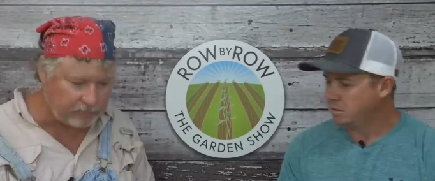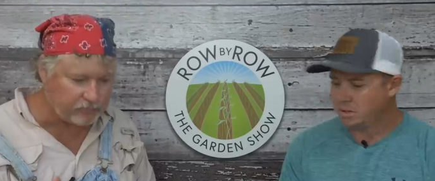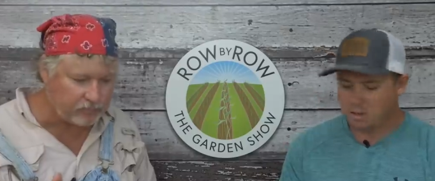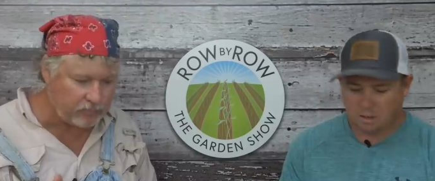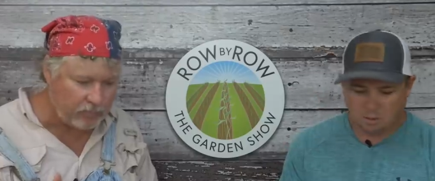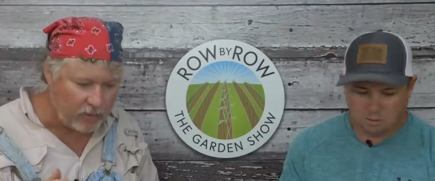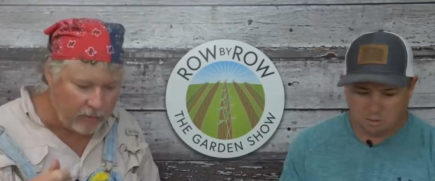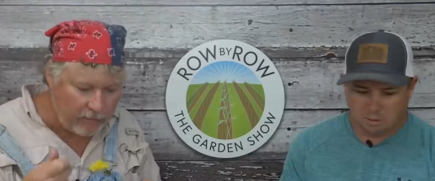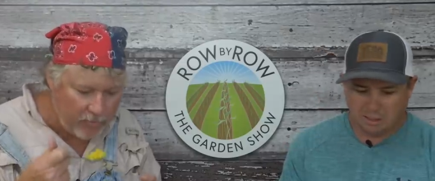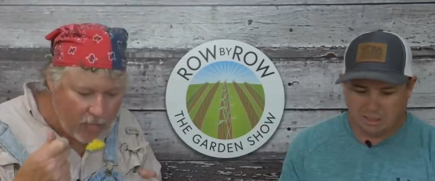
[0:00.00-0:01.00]
Speaker 1: mm-hmm
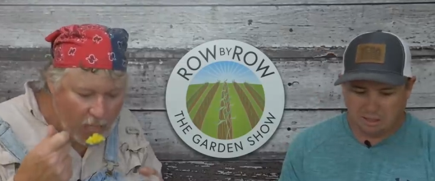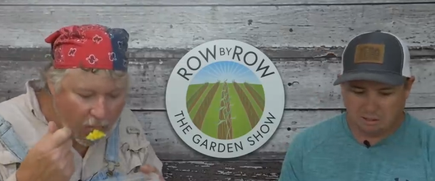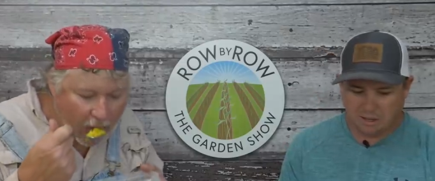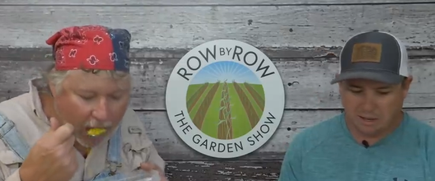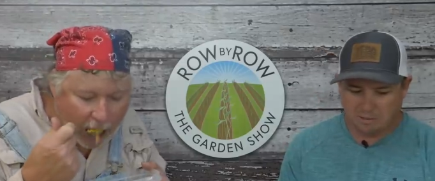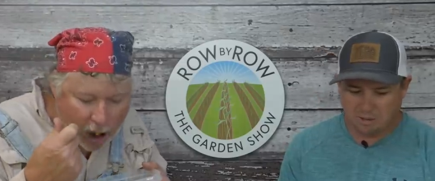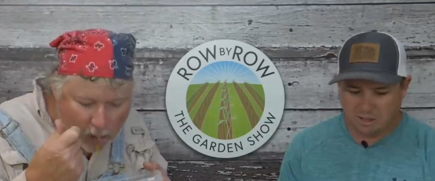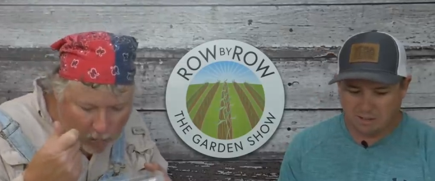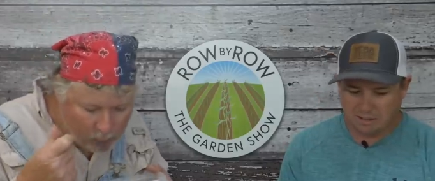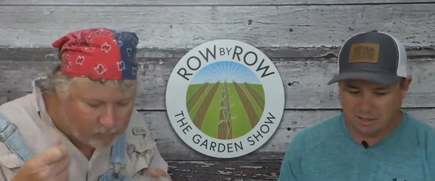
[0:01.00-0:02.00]
which we did okay
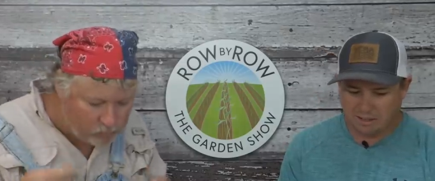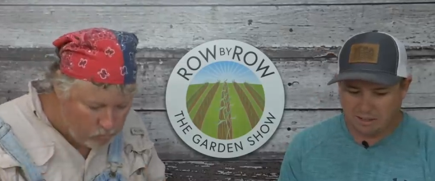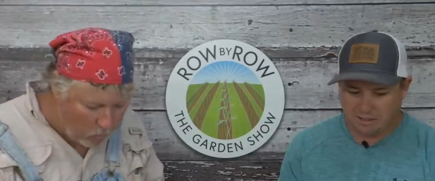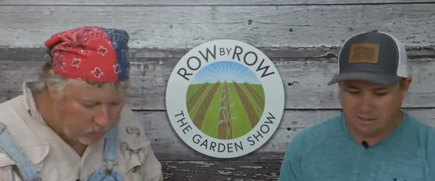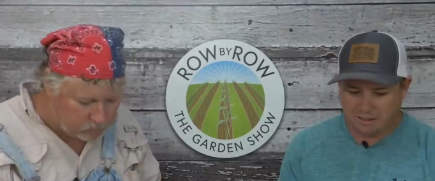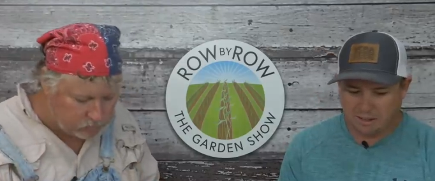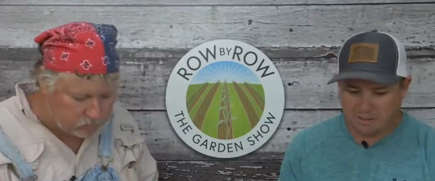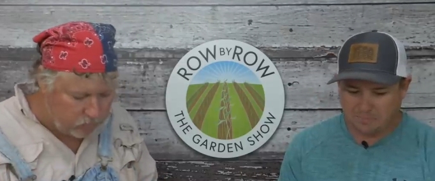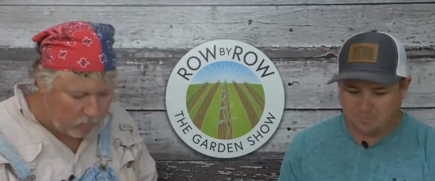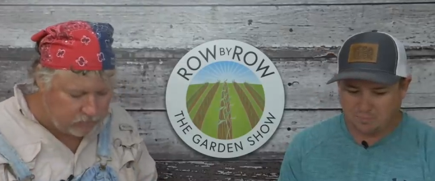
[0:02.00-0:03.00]
with. And then
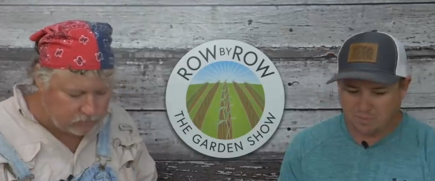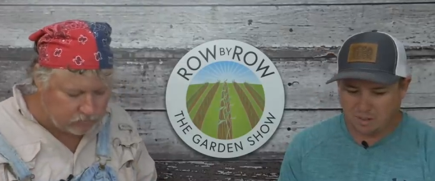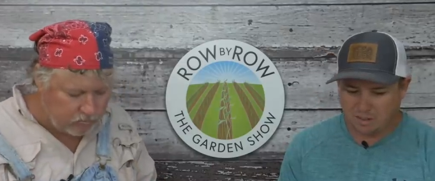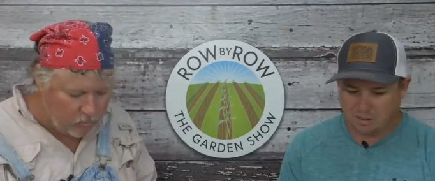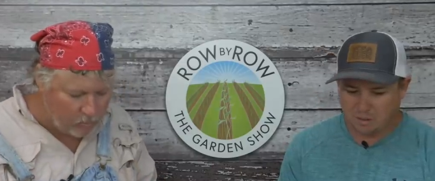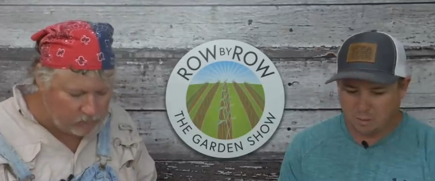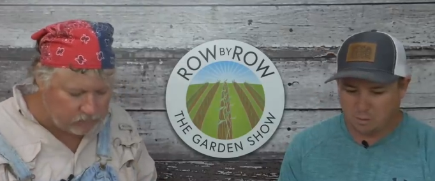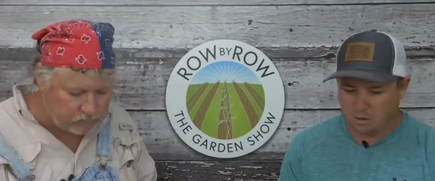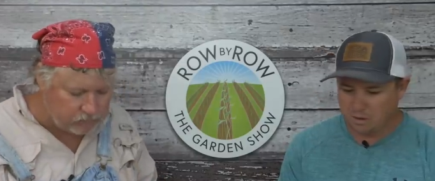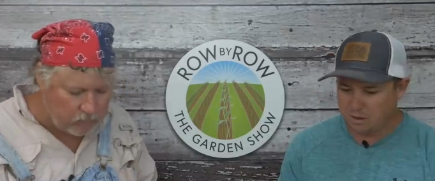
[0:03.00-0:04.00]
um,
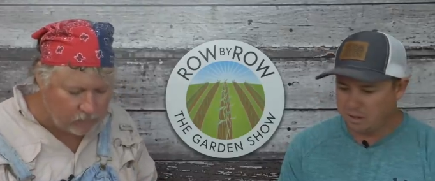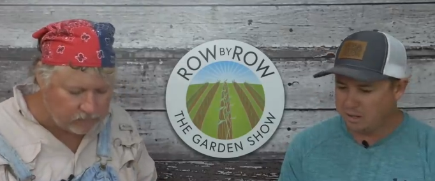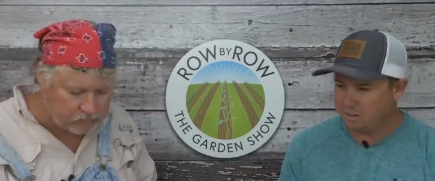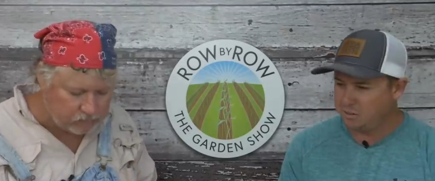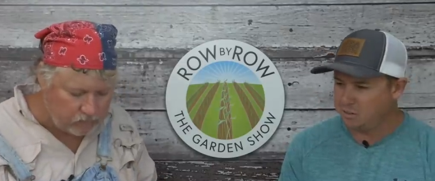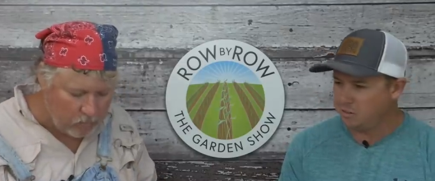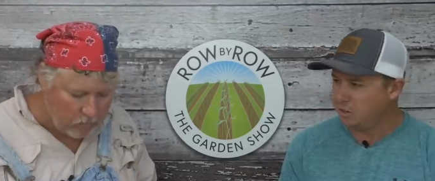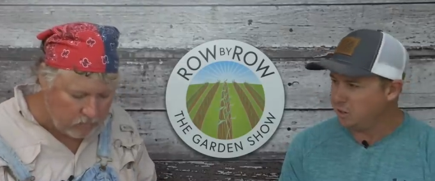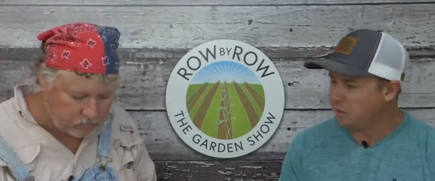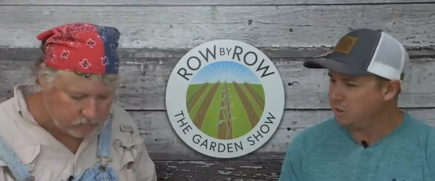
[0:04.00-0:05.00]
the one that had
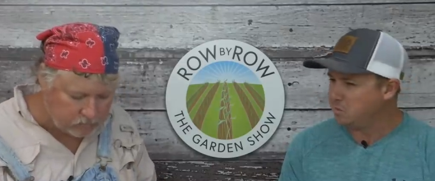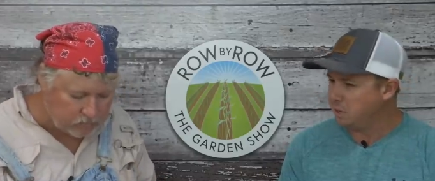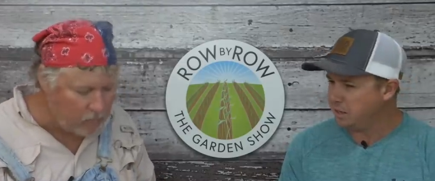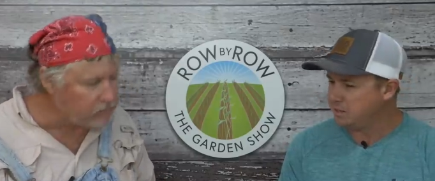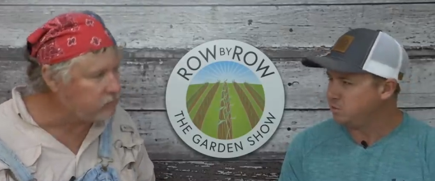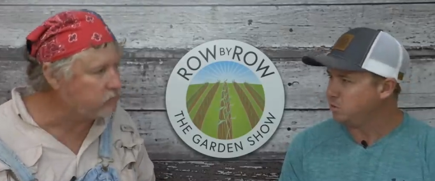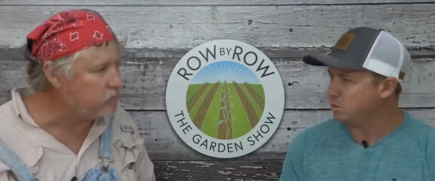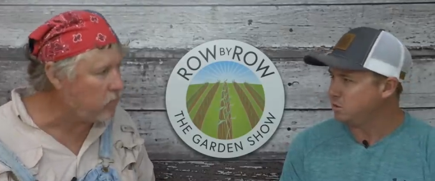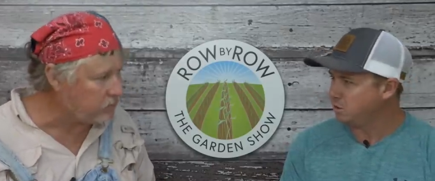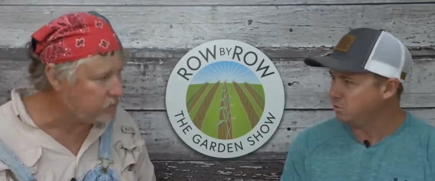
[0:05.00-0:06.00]
done the best
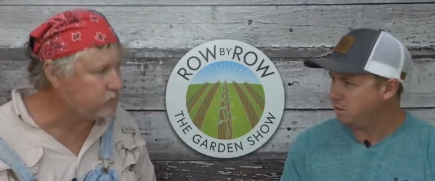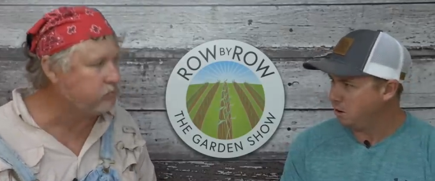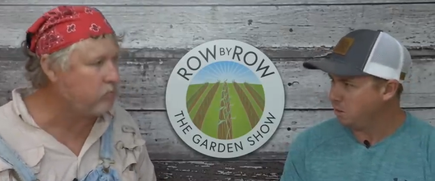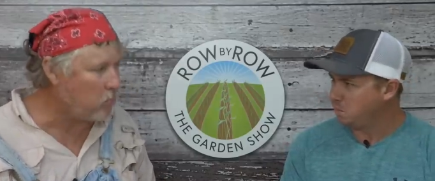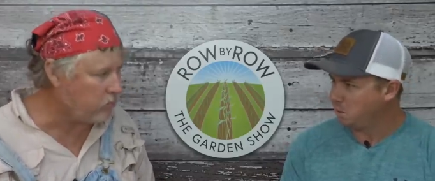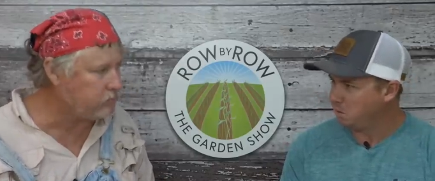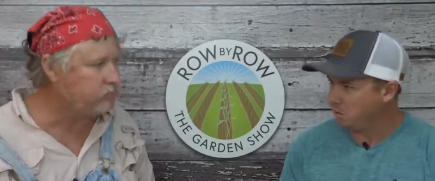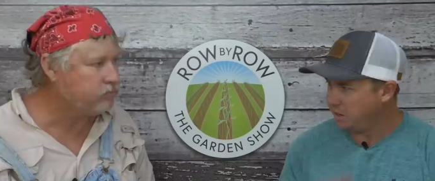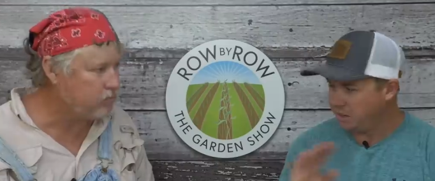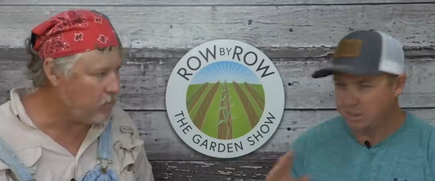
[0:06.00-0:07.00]
for us so far
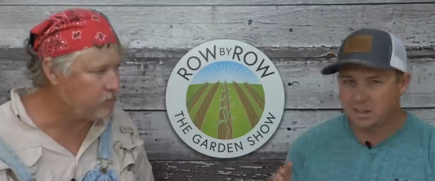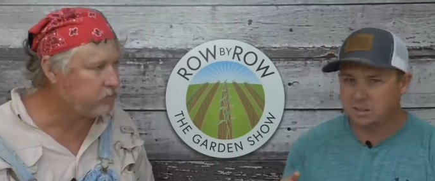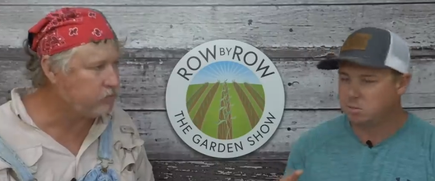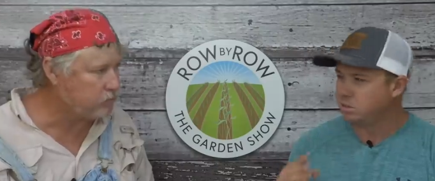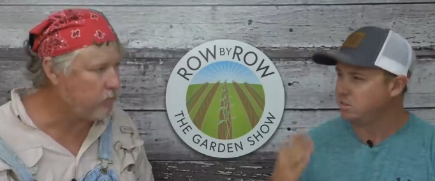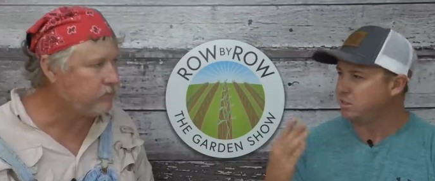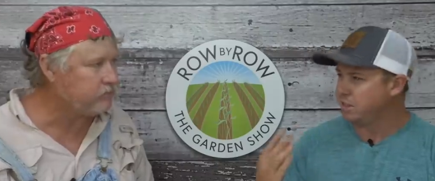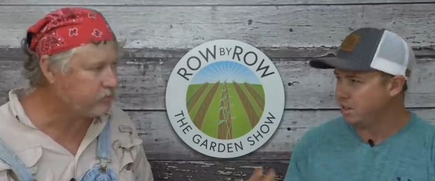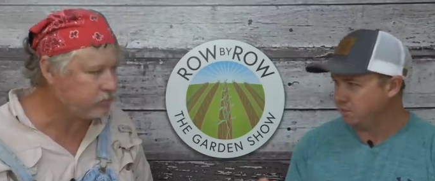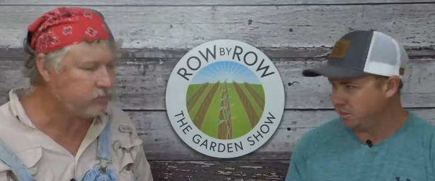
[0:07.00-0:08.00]
perennially was
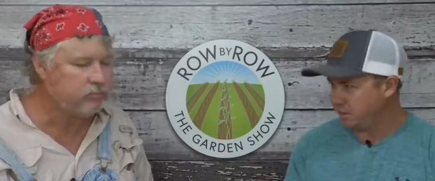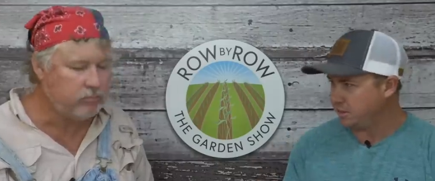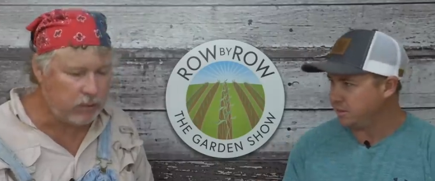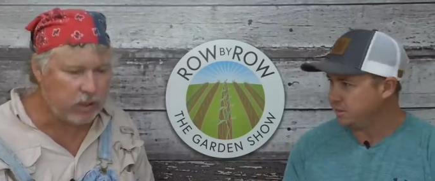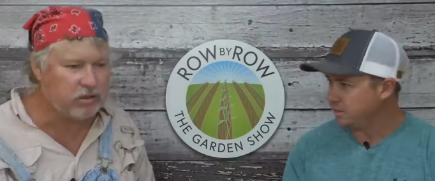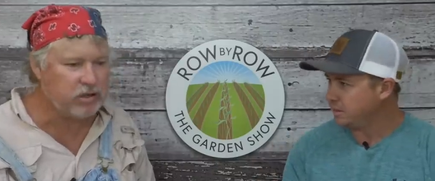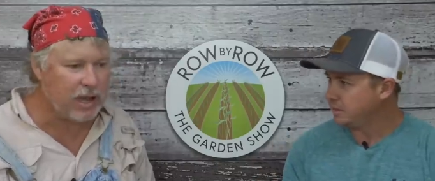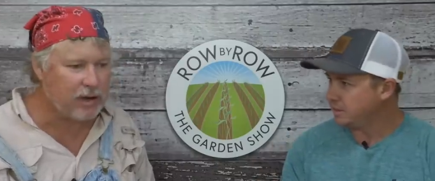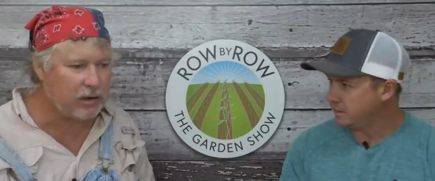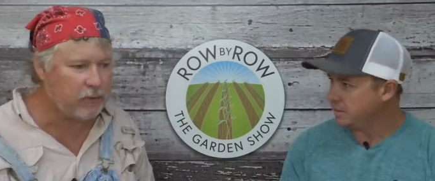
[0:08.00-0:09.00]
the Covington.
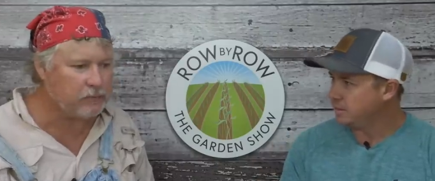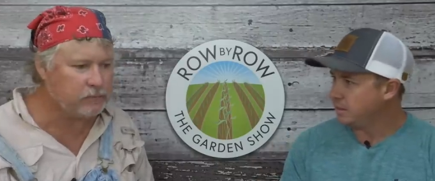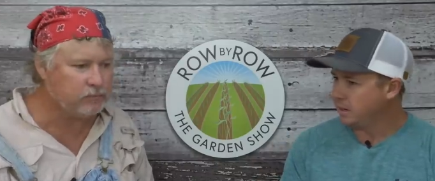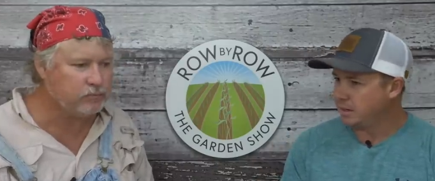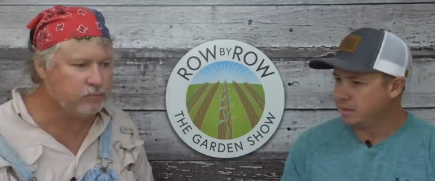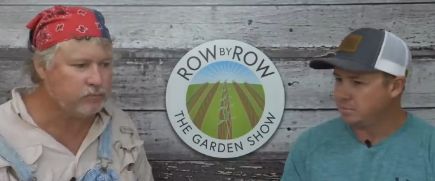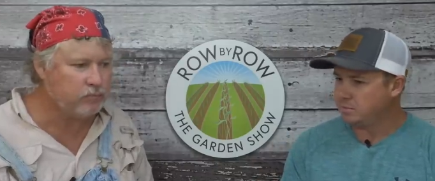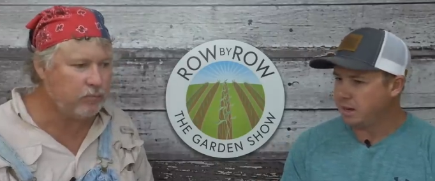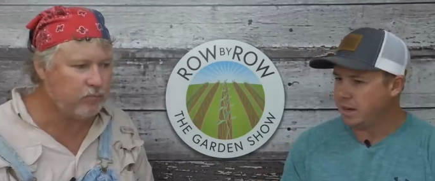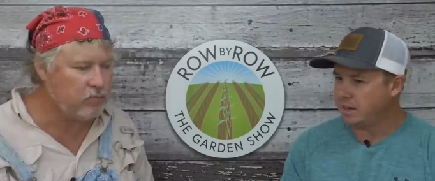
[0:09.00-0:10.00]
Exactly.
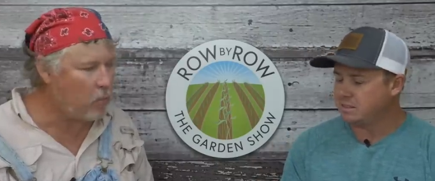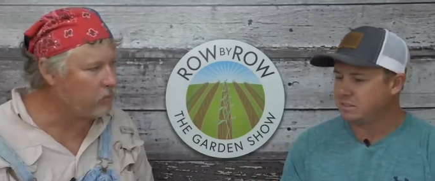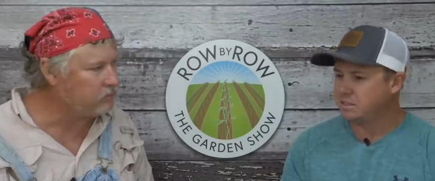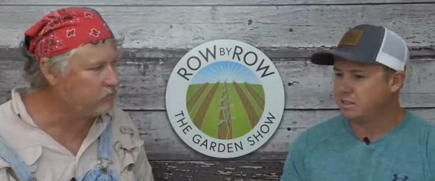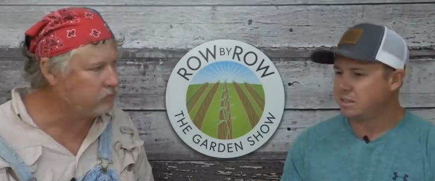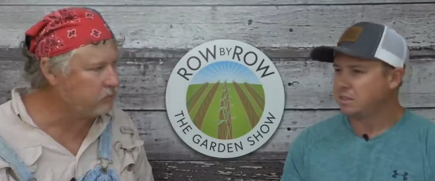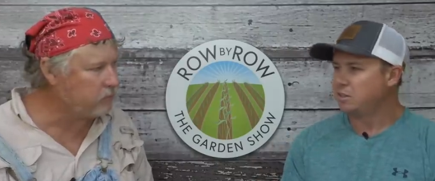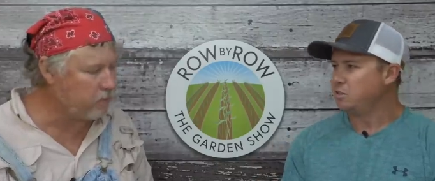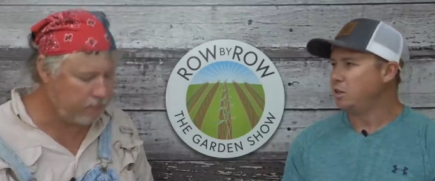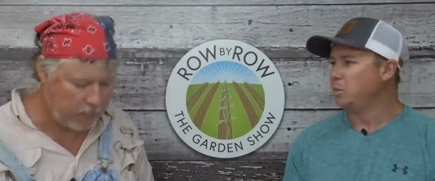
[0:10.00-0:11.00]
Uh, nice
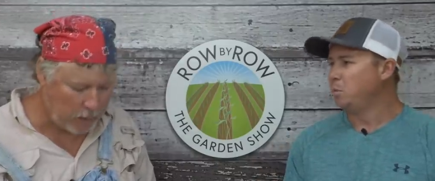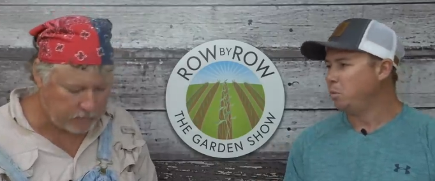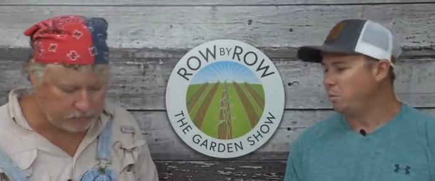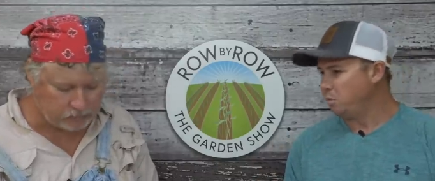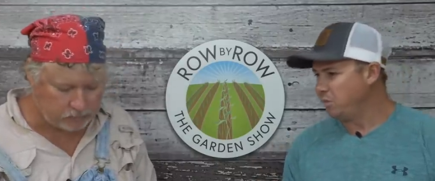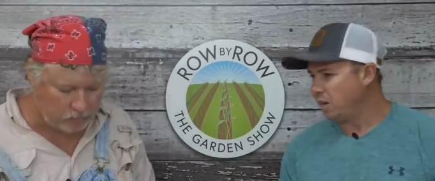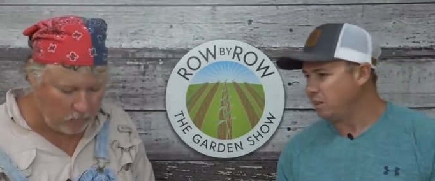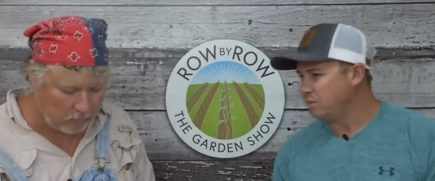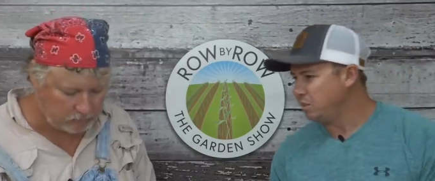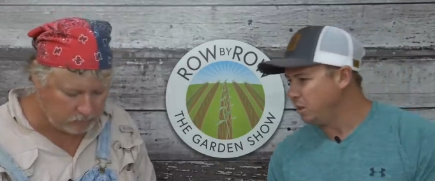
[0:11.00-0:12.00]
number, lots of